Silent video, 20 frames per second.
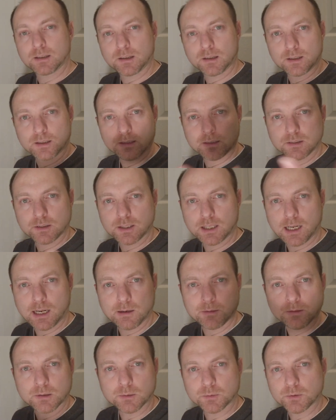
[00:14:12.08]
to like and
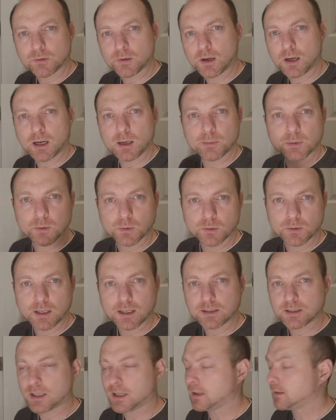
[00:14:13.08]
share and subscribe and all
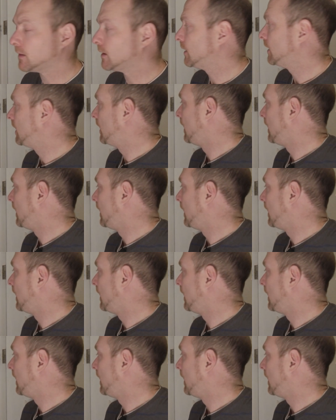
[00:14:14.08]
that jazz.